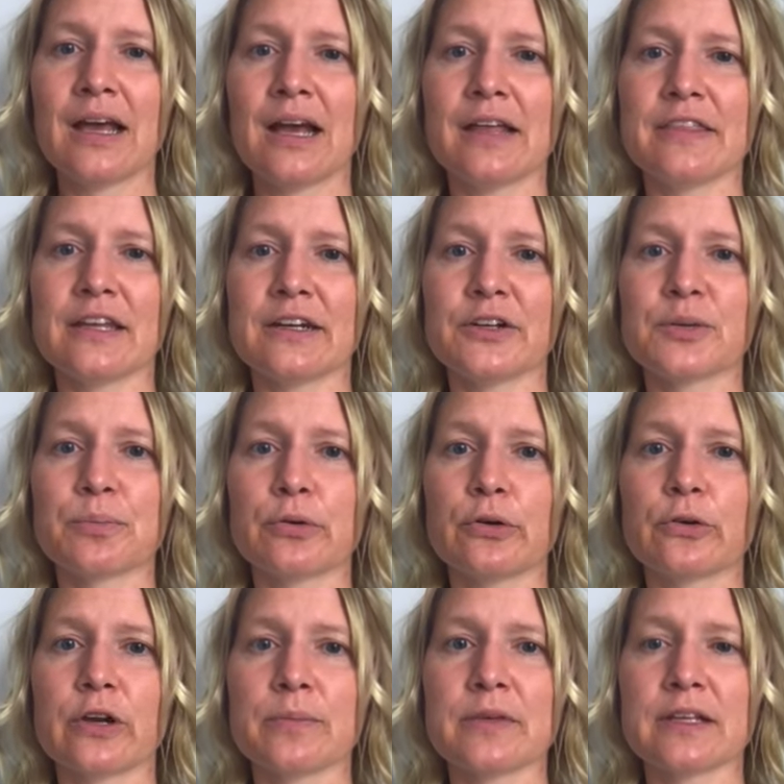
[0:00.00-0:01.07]
Then under
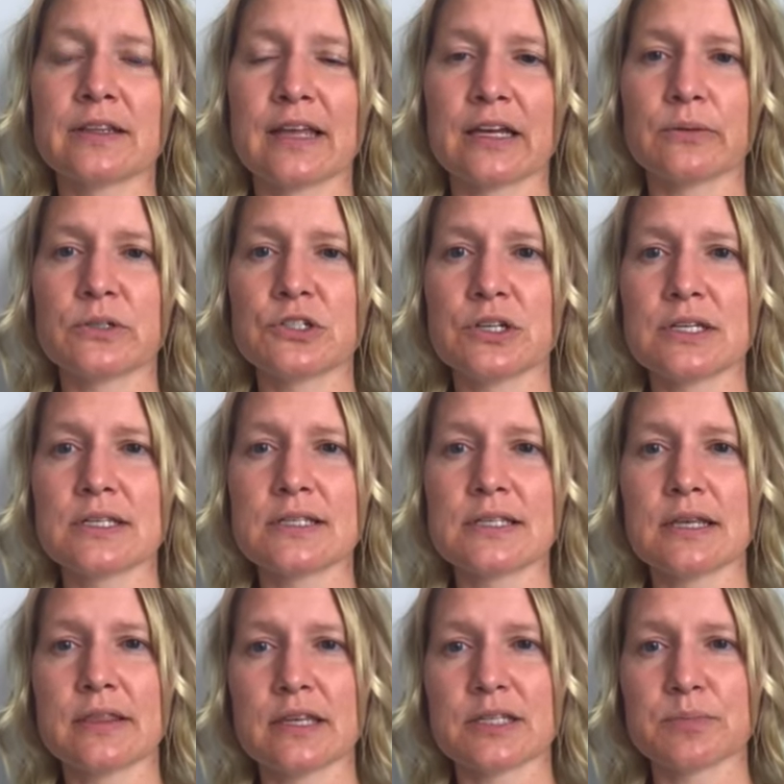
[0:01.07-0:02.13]
programming languages,
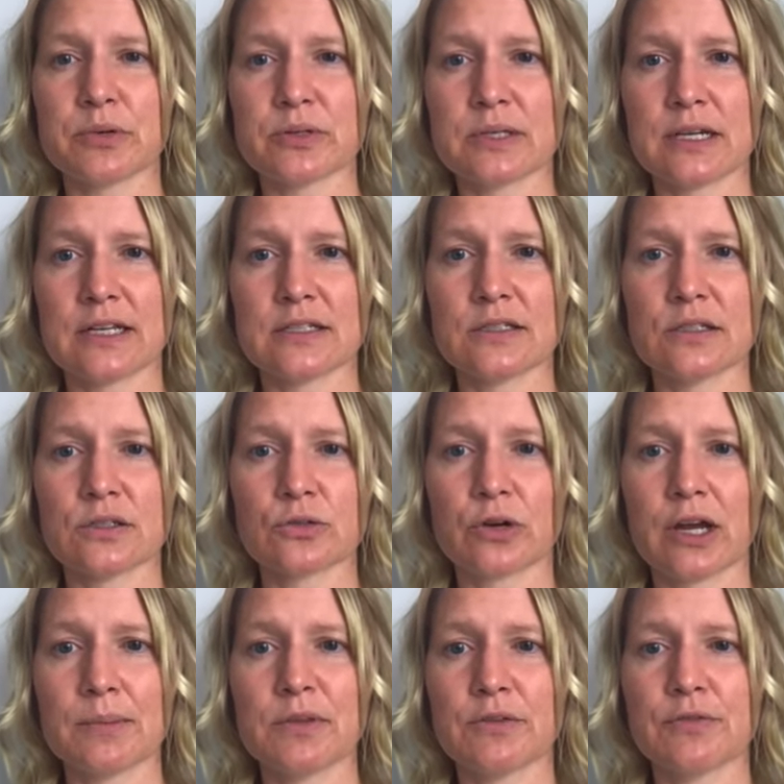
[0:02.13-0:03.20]
this person has
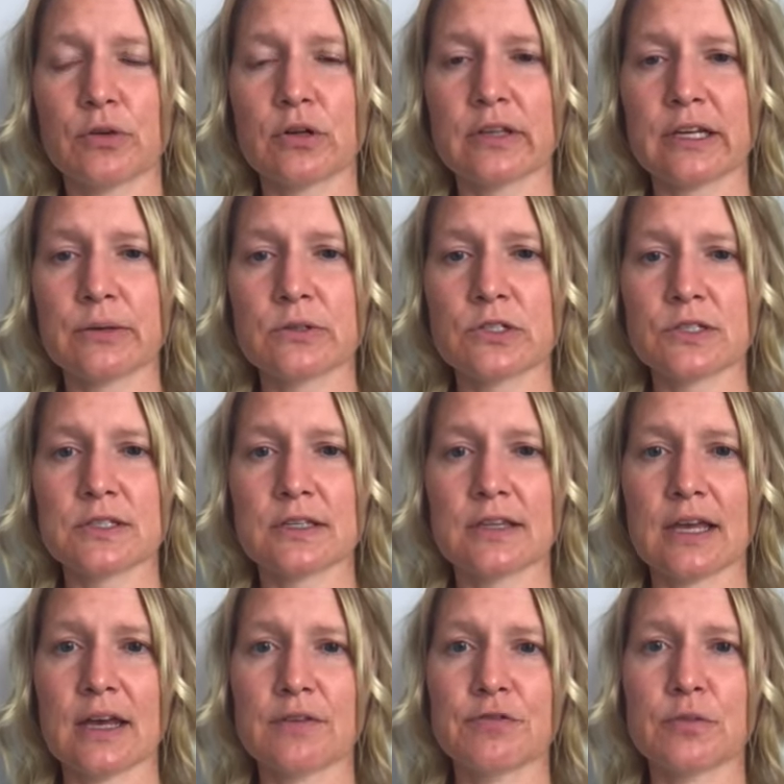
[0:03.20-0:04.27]
described the 4 languages that they
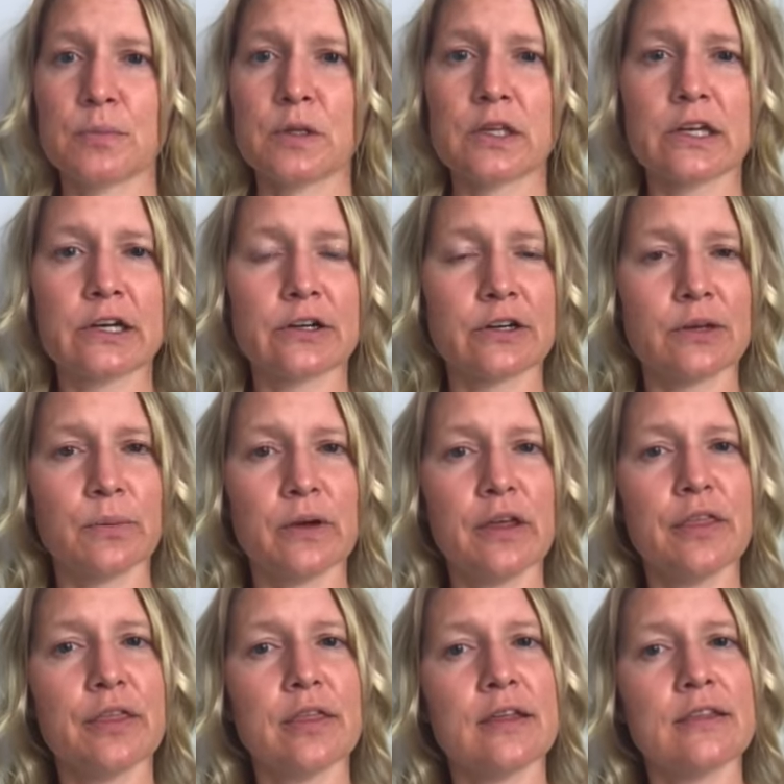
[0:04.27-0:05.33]
have familiarity
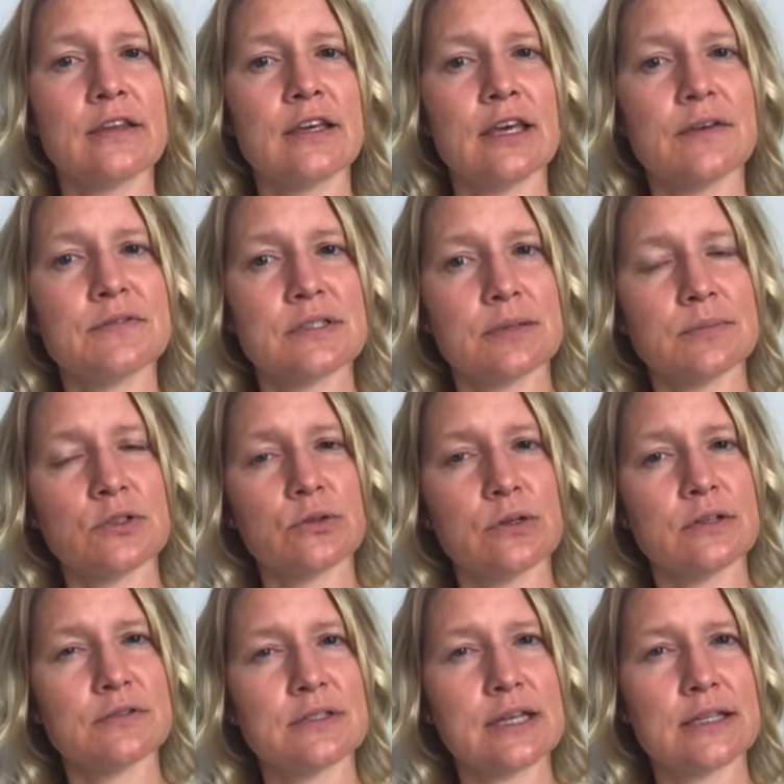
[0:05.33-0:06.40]
with, and then gave some sort of
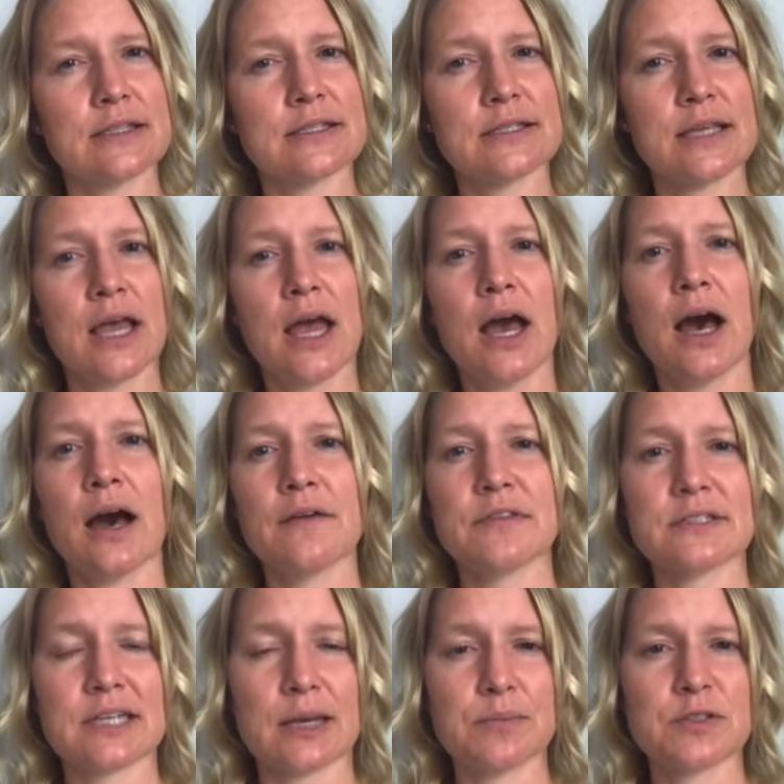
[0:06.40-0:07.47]
sense of the
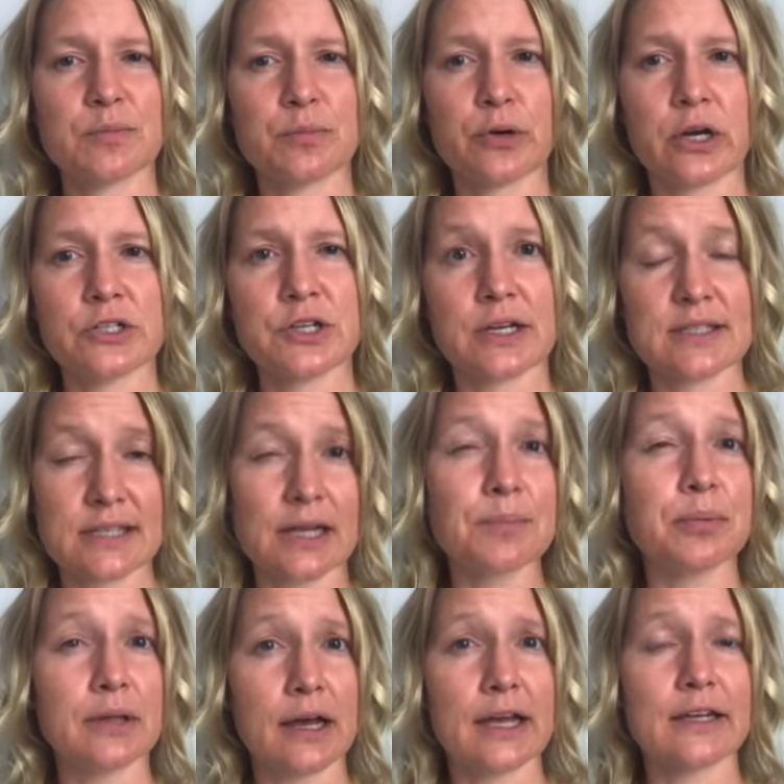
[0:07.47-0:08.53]
types of projects that
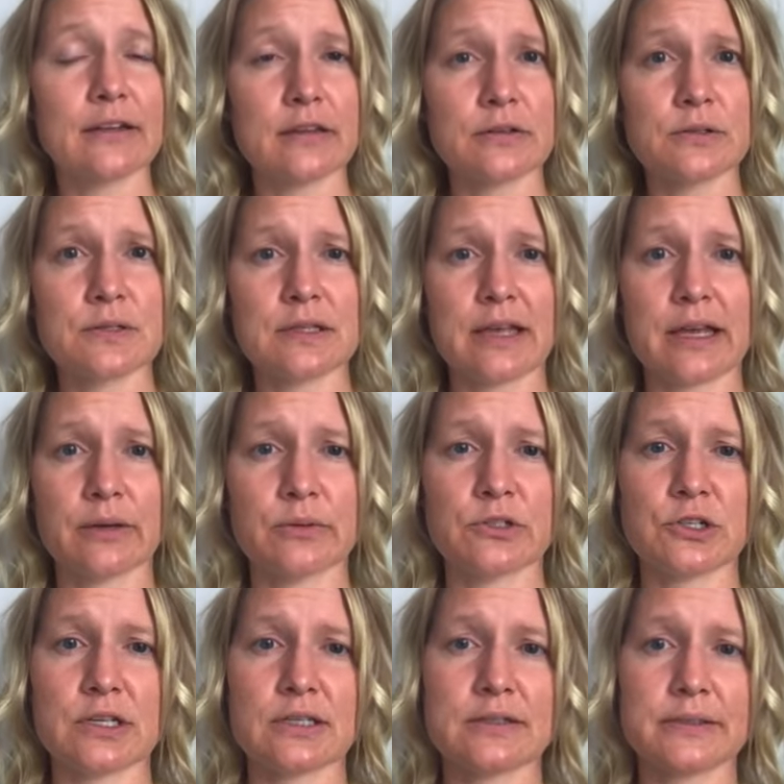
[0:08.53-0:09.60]
applied those
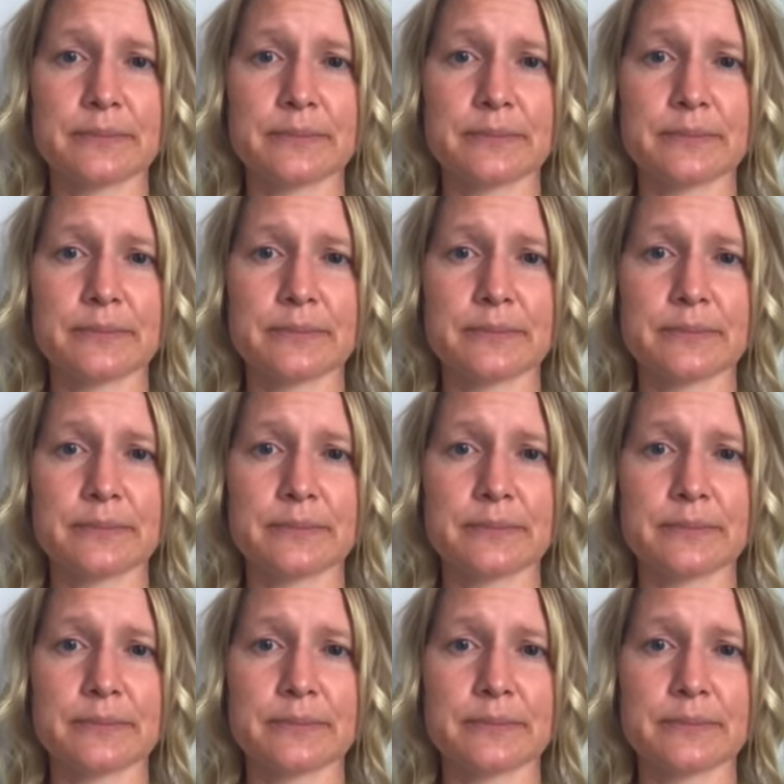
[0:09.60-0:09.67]
languages.